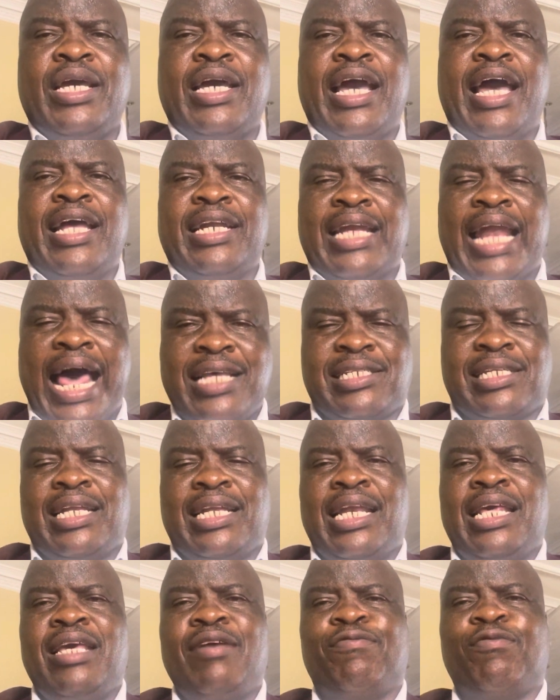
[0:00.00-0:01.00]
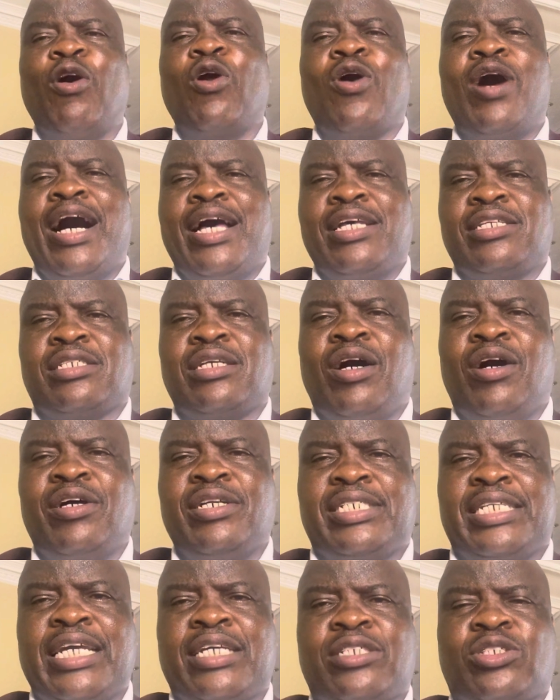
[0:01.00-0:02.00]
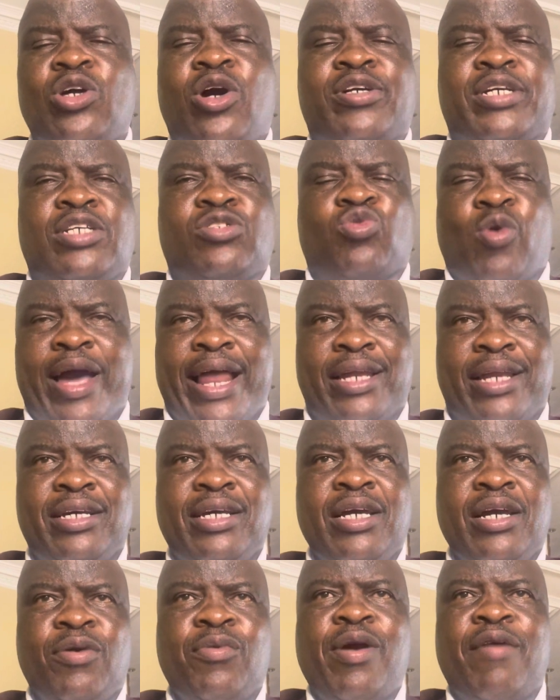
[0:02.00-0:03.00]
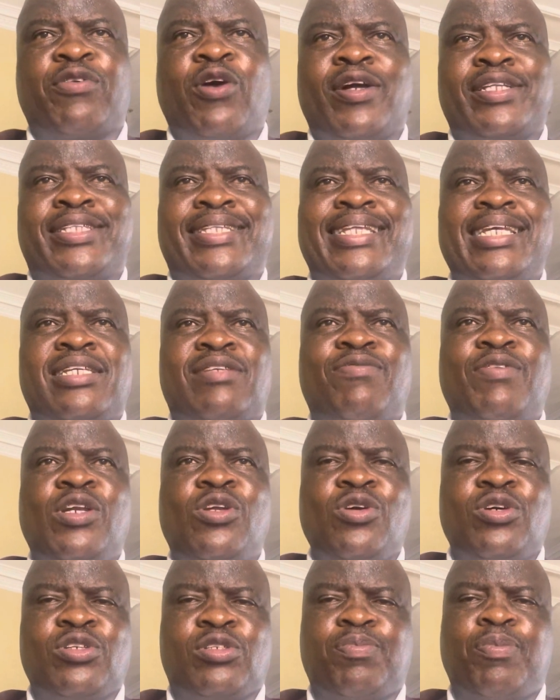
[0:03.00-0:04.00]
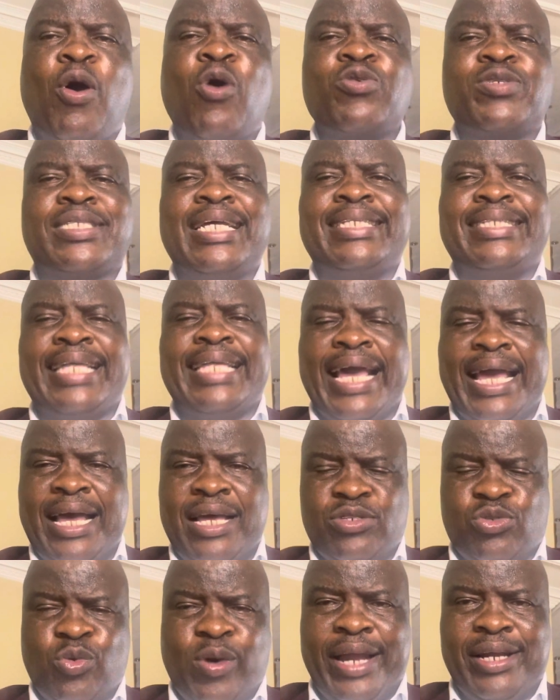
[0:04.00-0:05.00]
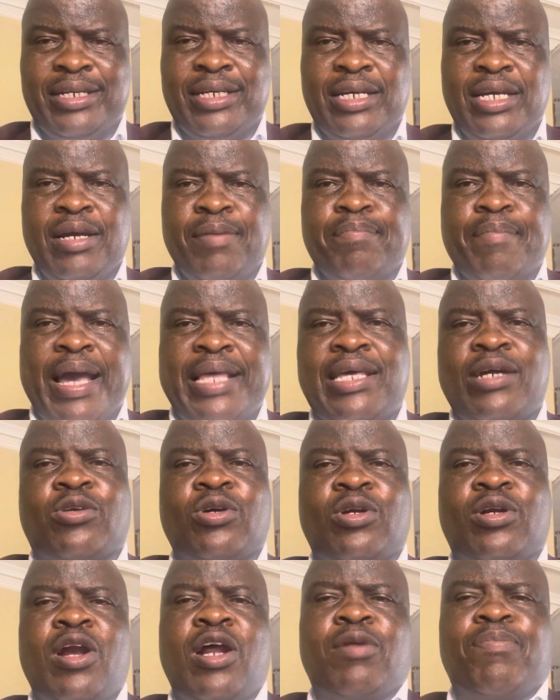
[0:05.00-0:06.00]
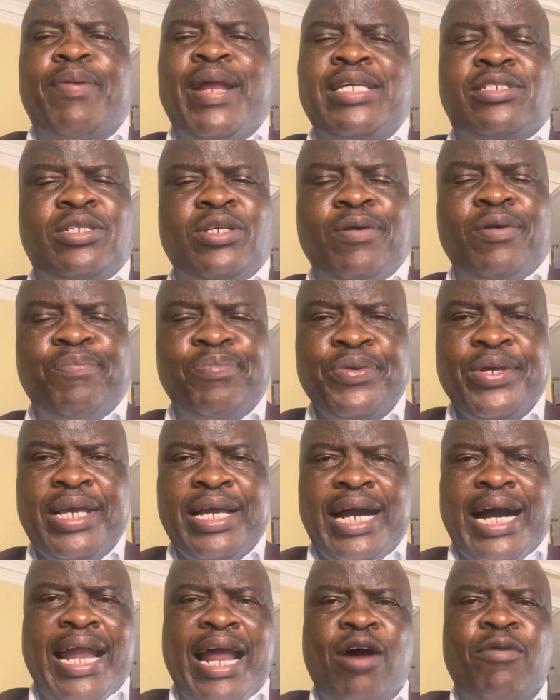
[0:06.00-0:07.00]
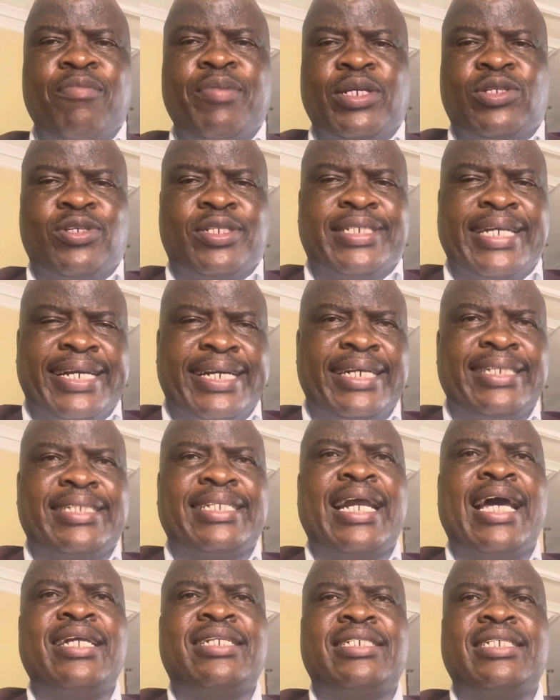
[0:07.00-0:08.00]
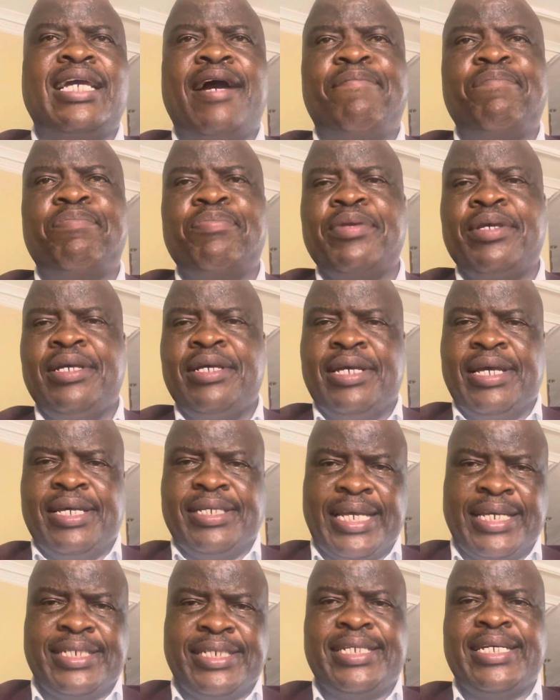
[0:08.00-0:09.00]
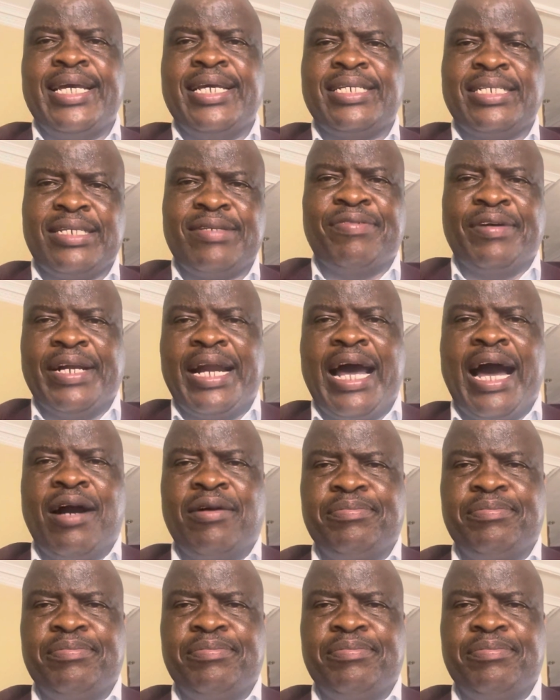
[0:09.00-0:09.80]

And lastly, follow us on TikTok as well. We've got these videos posted there as well. May the good Lord bless you. Allow me to check out right here and say cheers for now.